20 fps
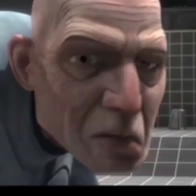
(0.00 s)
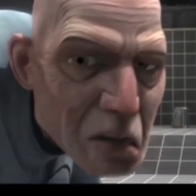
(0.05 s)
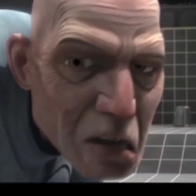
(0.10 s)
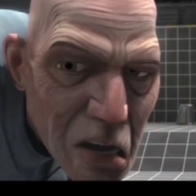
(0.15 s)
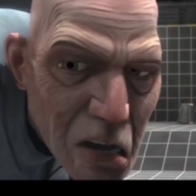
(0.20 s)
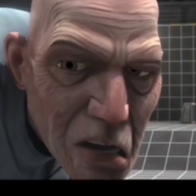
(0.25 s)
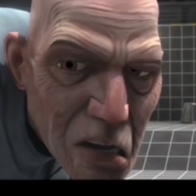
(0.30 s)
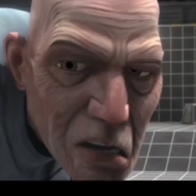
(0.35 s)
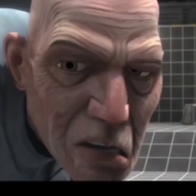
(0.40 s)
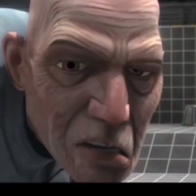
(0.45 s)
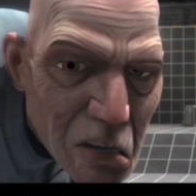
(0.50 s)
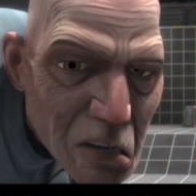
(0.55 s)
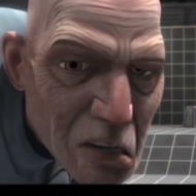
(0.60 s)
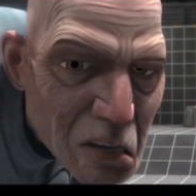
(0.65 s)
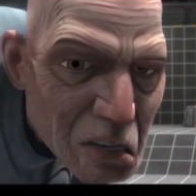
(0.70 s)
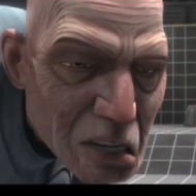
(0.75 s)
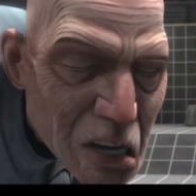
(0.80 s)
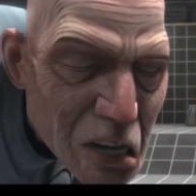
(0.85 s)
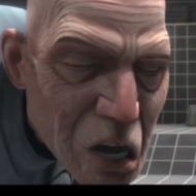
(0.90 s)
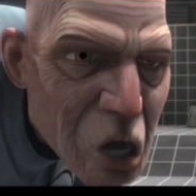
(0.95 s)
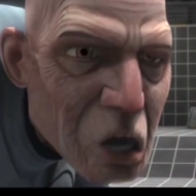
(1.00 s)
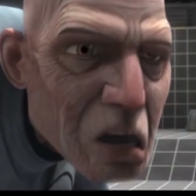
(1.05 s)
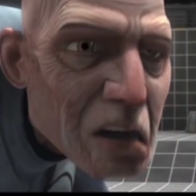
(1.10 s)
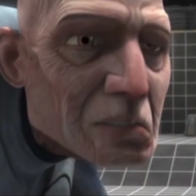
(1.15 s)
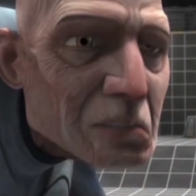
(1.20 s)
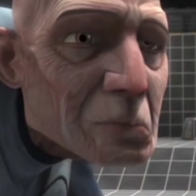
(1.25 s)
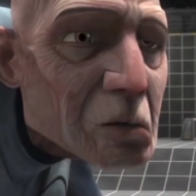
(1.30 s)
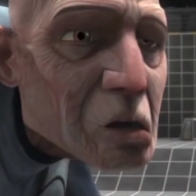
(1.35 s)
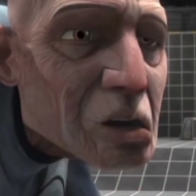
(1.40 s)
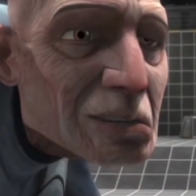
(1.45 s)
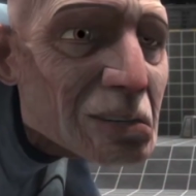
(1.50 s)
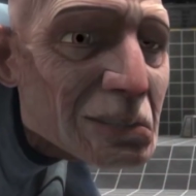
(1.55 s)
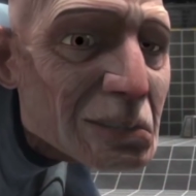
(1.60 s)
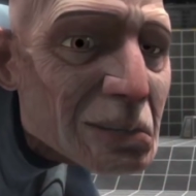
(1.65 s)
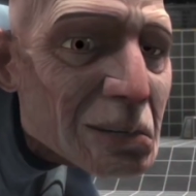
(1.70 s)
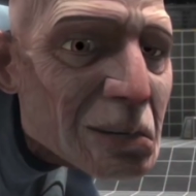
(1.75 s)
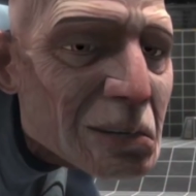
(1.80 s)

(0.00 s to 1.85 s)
Uh, it's okay, boys.